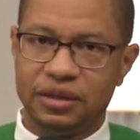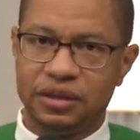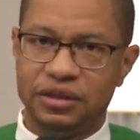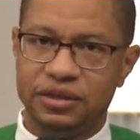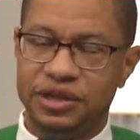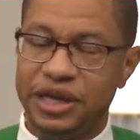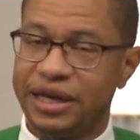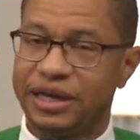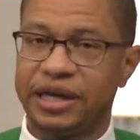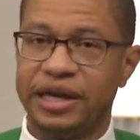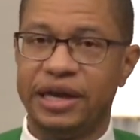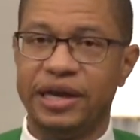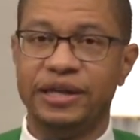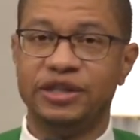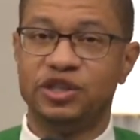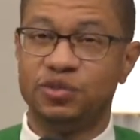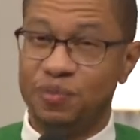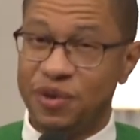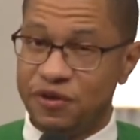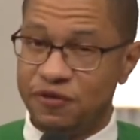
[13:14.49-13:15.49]

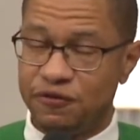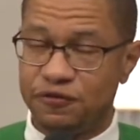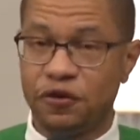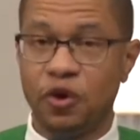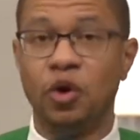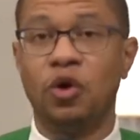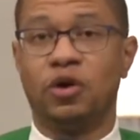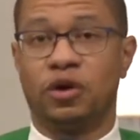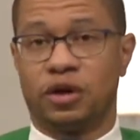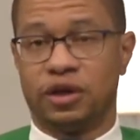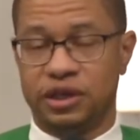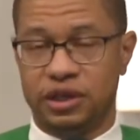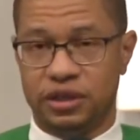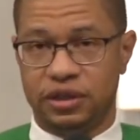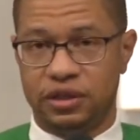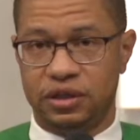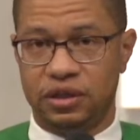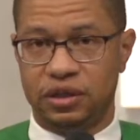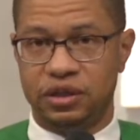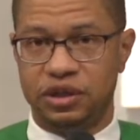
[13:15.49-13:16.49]
decades before
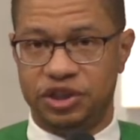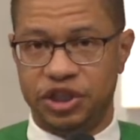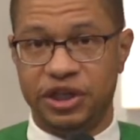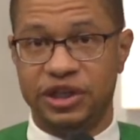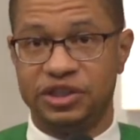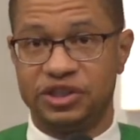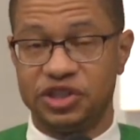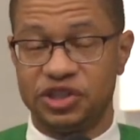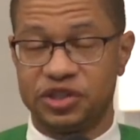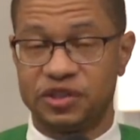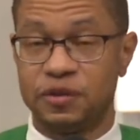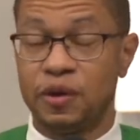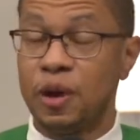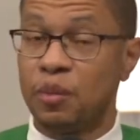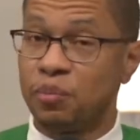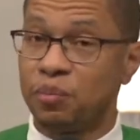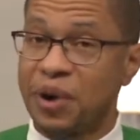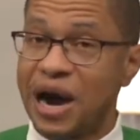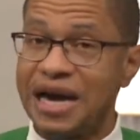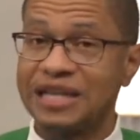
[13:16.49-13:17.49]
Genesis,
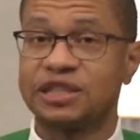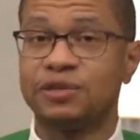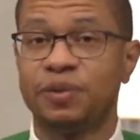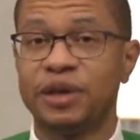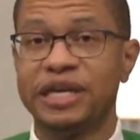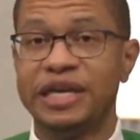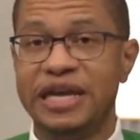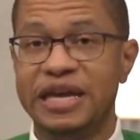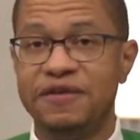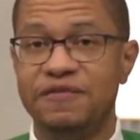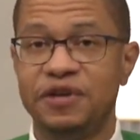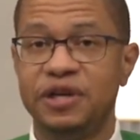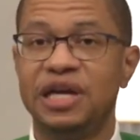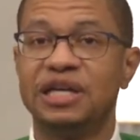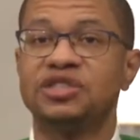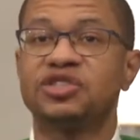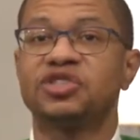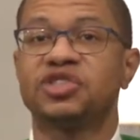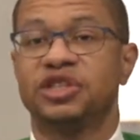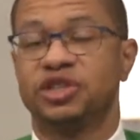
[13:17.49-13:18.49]
possibly even
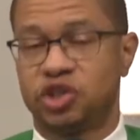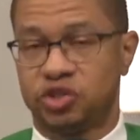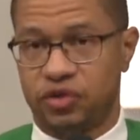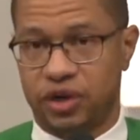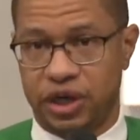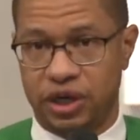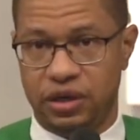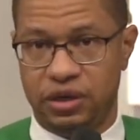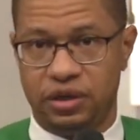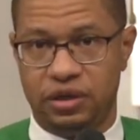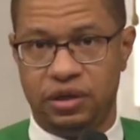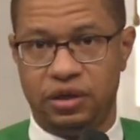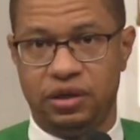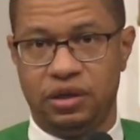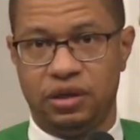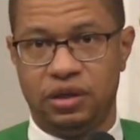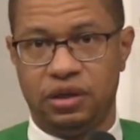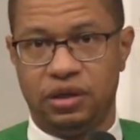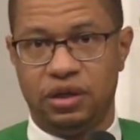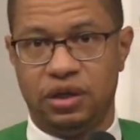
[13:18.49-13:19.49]
a century.
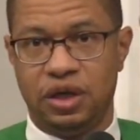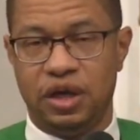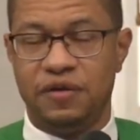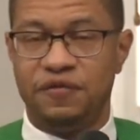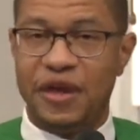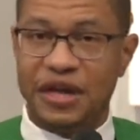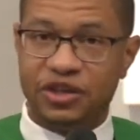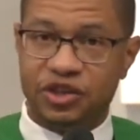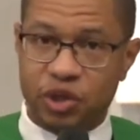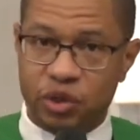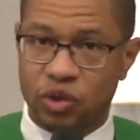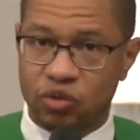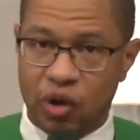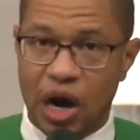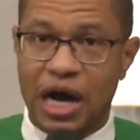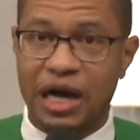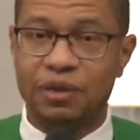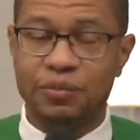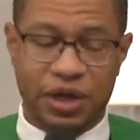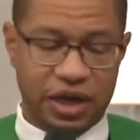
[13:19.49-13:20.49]
That
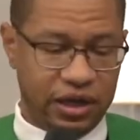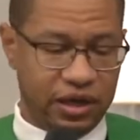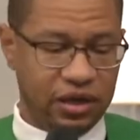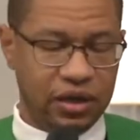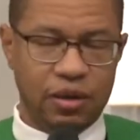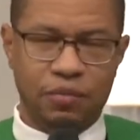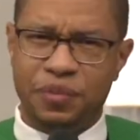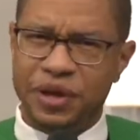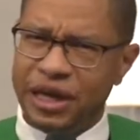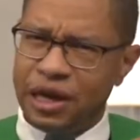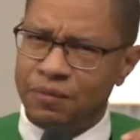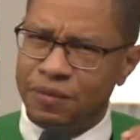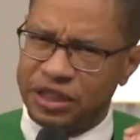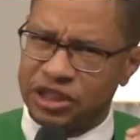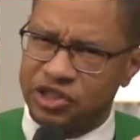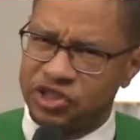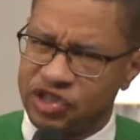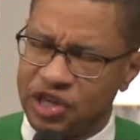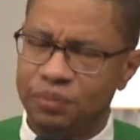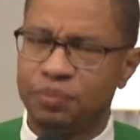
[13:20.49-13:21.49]
Deuteronomy, being a much
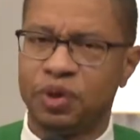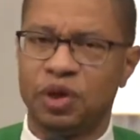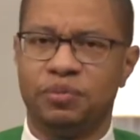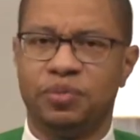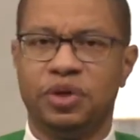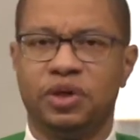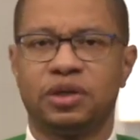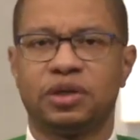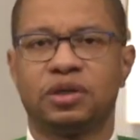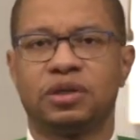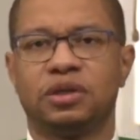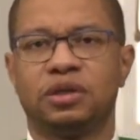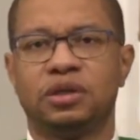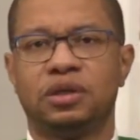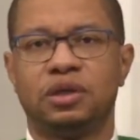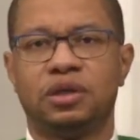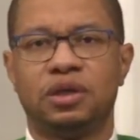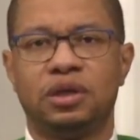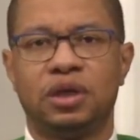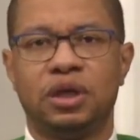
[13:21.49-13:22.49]
simpler book,
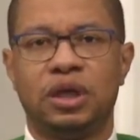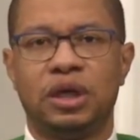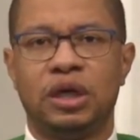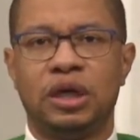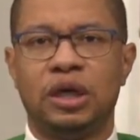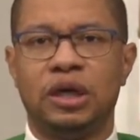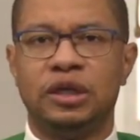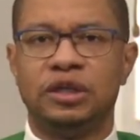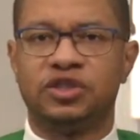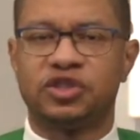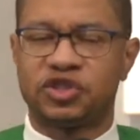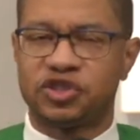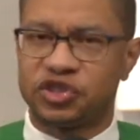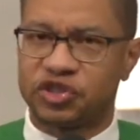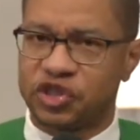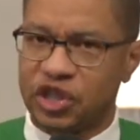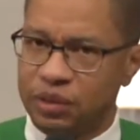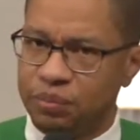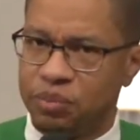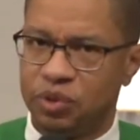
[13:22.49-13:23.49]

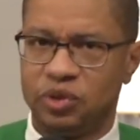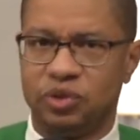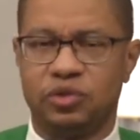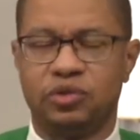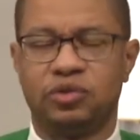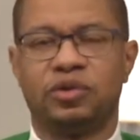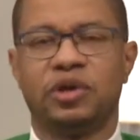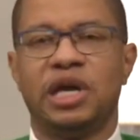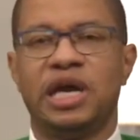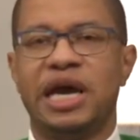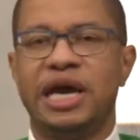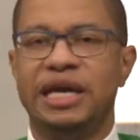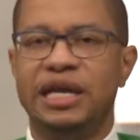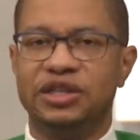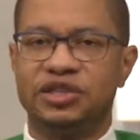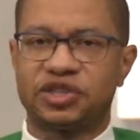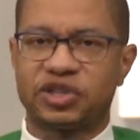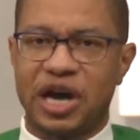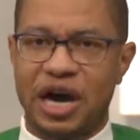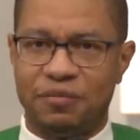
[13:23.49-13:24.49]
simple in
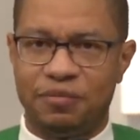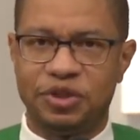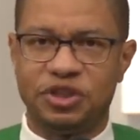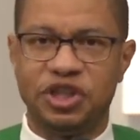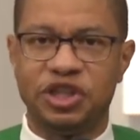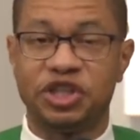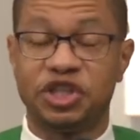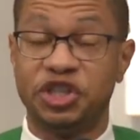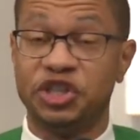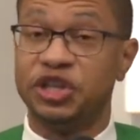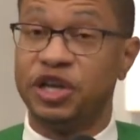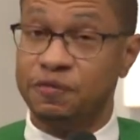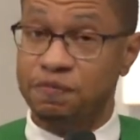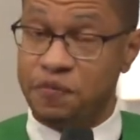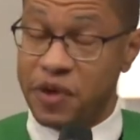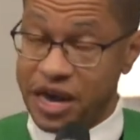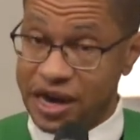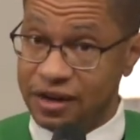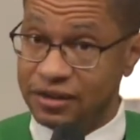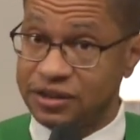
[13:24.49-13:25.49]
its composition
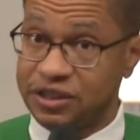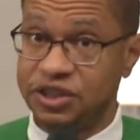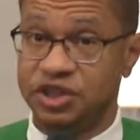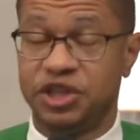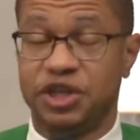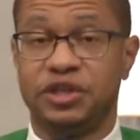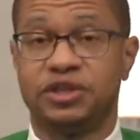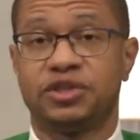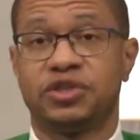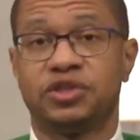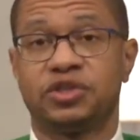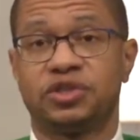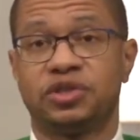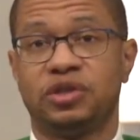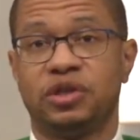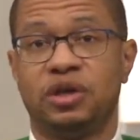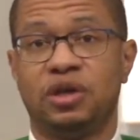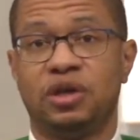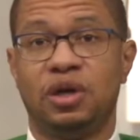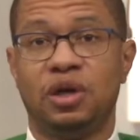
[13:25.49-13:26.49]
compared to Genesis,
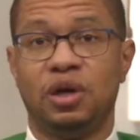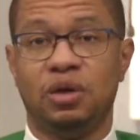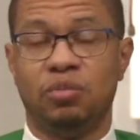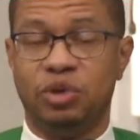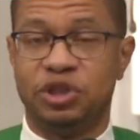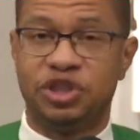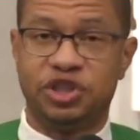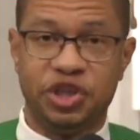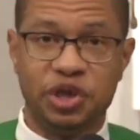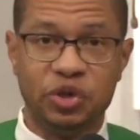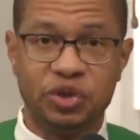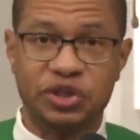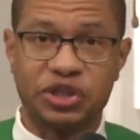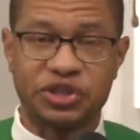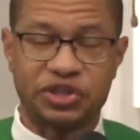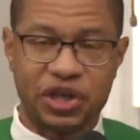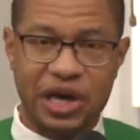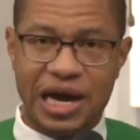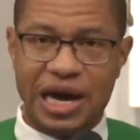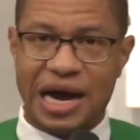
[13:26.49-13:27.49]
which
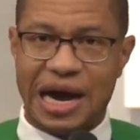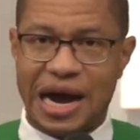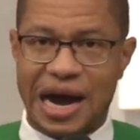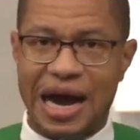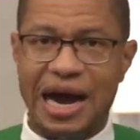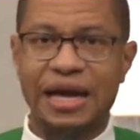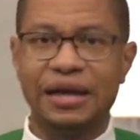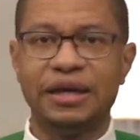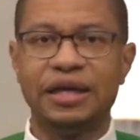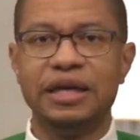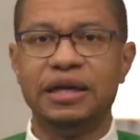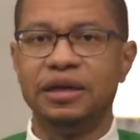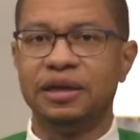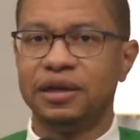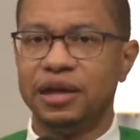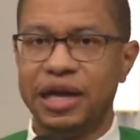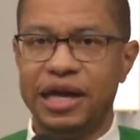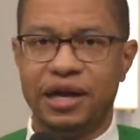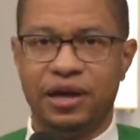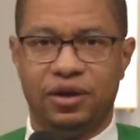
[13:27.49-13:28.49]
uses highly
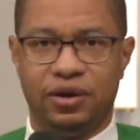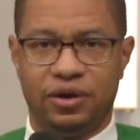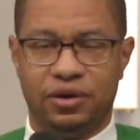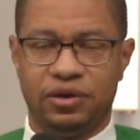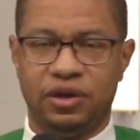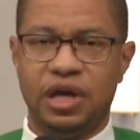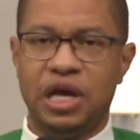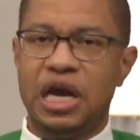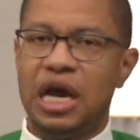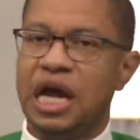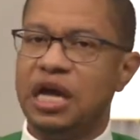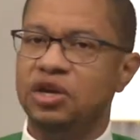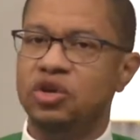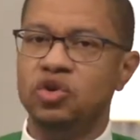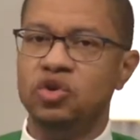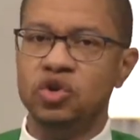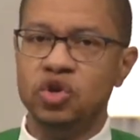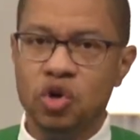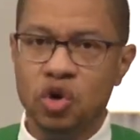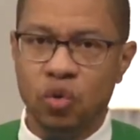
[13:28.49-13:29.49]
layered
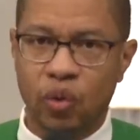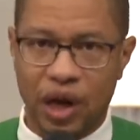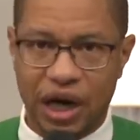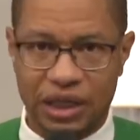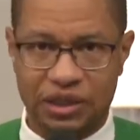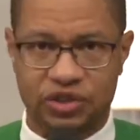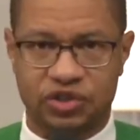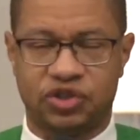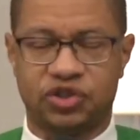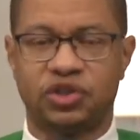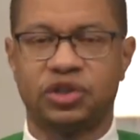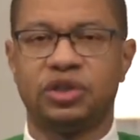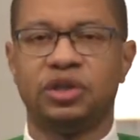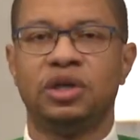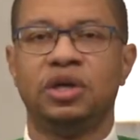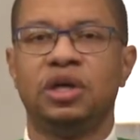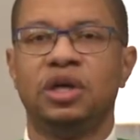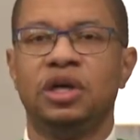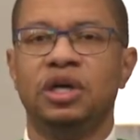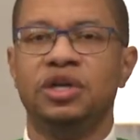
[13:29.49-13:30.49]
and nuanced
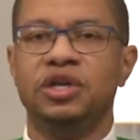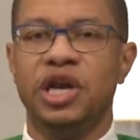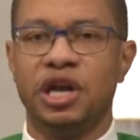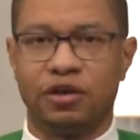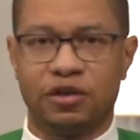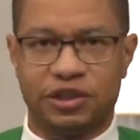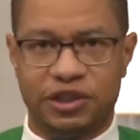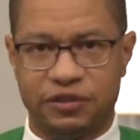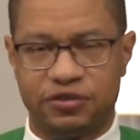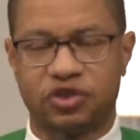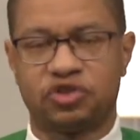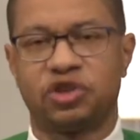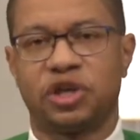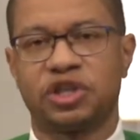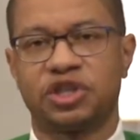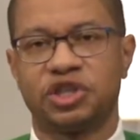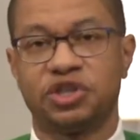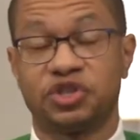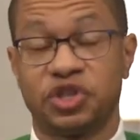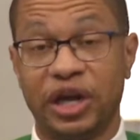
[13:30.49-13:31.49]
narrative
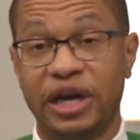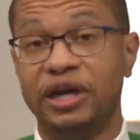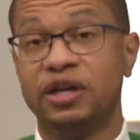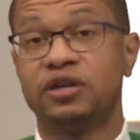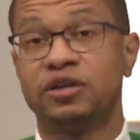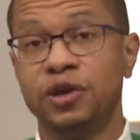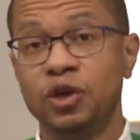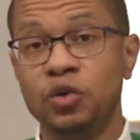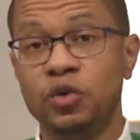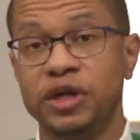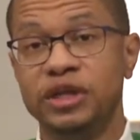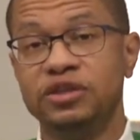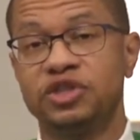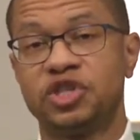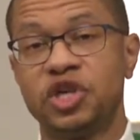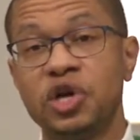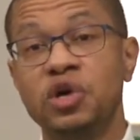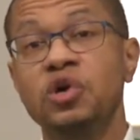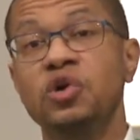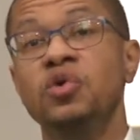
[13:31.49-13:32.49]
structures, including
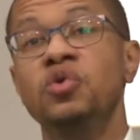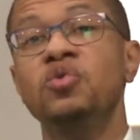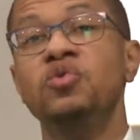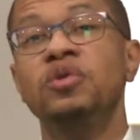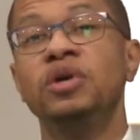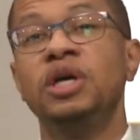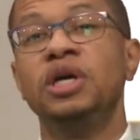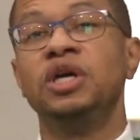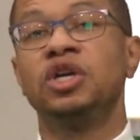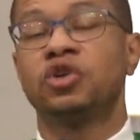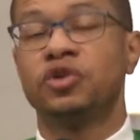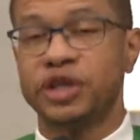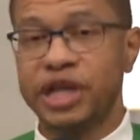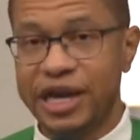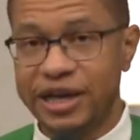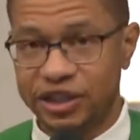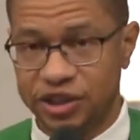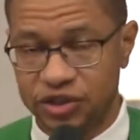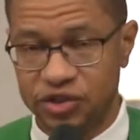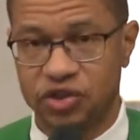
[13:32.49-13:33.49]
2
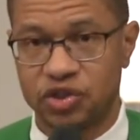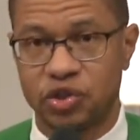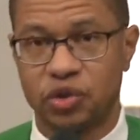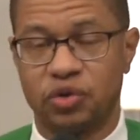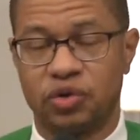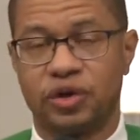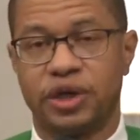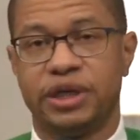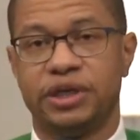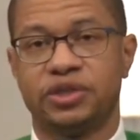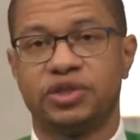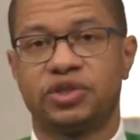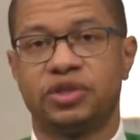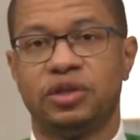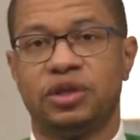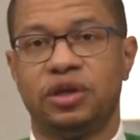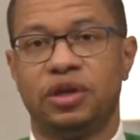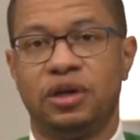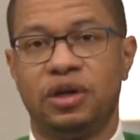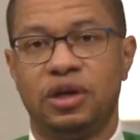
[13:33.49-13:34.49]
creation stories.
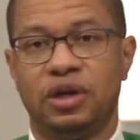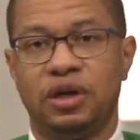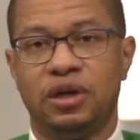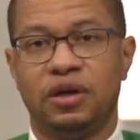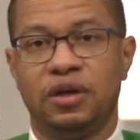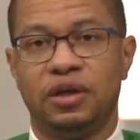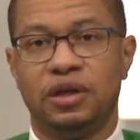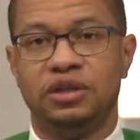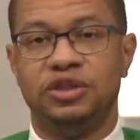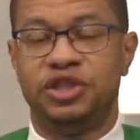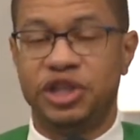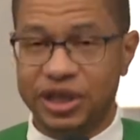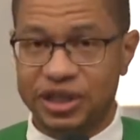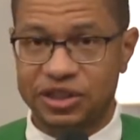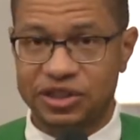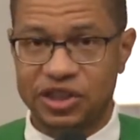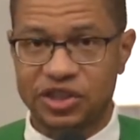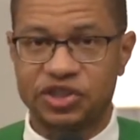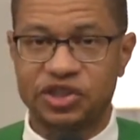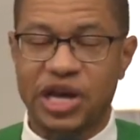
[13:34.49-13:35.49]

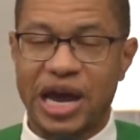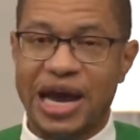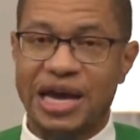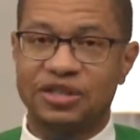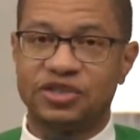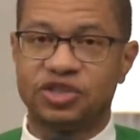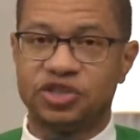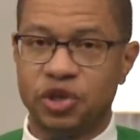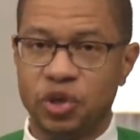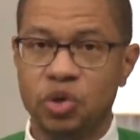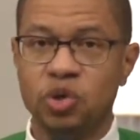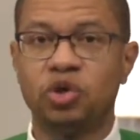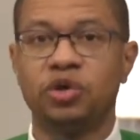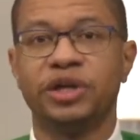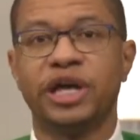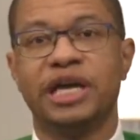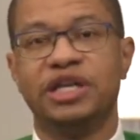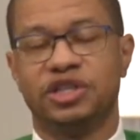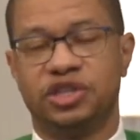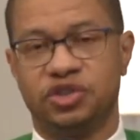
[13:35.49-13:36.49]
Genesis has 2
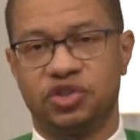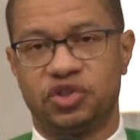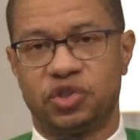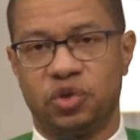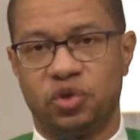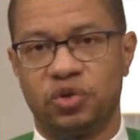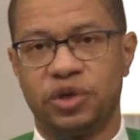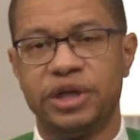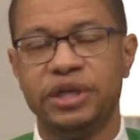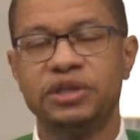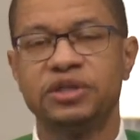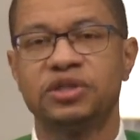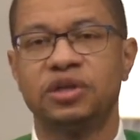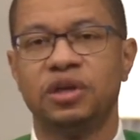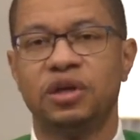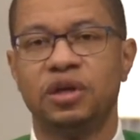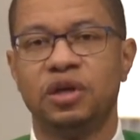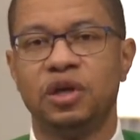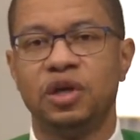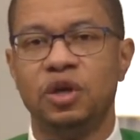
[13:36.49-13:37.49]
creation stories
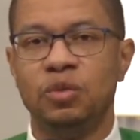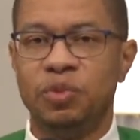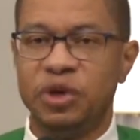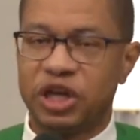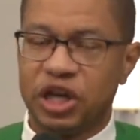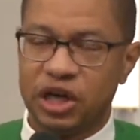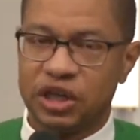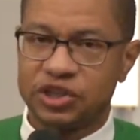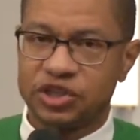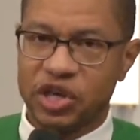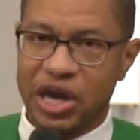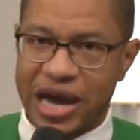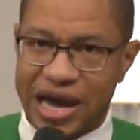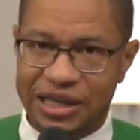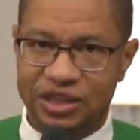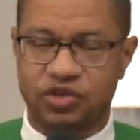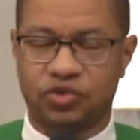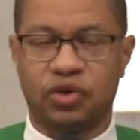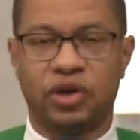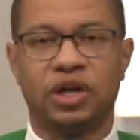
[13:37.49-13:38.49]
because
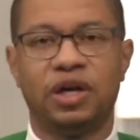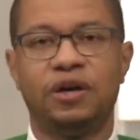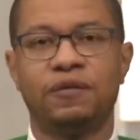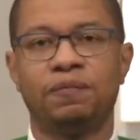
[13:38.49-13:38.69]
Ezra